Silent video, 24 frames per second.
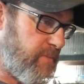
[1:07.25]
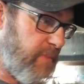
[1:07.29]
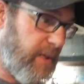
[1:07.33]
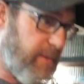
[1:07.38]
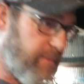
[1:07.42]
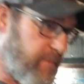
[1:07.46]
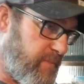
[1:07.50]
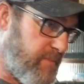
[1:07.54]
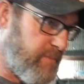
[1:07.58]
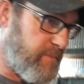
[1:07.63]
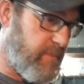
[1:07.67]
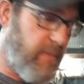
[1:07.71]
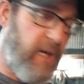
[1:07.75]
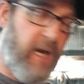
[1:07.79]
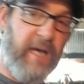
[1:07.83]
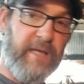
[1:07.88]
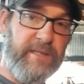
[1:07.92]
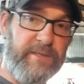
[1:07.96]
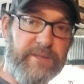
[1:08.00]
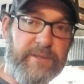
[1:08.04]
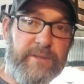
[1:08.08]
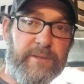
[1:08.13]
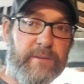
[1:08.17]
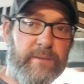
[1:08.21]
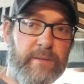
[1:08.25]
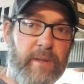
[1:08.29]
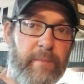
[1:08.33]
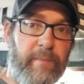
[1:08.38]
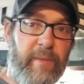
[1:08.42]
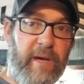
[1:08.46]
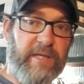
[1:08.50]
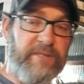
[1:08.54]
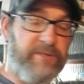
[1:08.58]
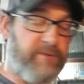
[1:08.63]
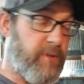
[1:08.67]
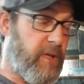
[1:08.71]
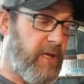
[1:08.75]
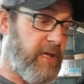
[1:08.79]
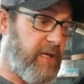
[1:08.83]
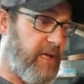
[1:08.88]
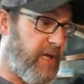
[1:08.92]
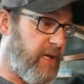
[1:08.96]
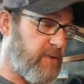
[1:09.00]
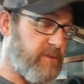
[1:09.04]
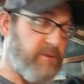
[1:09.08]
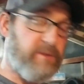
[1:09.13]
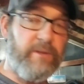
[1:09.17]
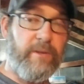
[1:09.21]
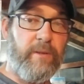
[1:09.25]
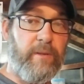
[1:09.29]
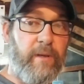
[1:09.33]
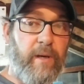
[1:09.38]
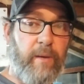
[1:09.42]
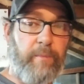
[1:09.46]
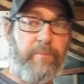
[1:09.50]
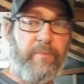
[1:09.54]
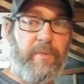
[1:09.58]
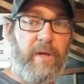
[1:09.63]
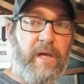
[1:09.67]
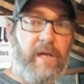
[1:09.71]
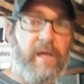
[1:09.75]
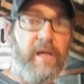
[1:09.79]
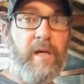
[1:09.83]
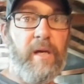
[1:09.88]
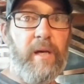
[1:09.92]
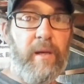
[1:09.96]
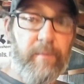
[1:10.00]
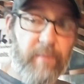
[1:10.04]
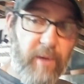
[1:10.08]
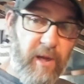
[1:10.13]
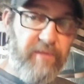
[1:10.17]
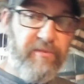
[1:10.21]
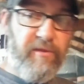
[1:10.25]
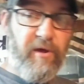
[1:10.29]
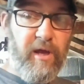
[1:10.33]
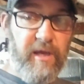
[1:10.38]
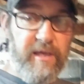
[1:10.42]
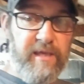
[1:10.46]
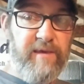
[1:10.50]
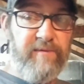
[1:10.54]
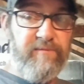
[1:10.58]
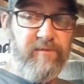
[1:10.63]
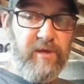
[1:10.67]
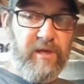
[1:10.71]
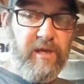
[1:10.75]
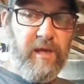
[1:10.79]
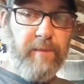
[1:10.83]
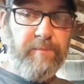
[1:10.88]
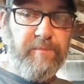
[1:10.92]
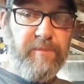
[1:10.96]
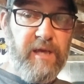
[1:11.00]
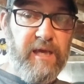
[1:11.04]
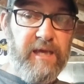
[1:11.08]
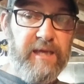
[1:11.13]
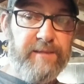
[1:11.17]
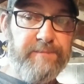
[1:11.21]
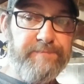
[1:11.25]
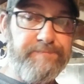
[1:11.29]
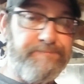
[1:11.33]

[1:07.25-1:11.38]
My mind's a mess right now. But I thought I'd give you an update.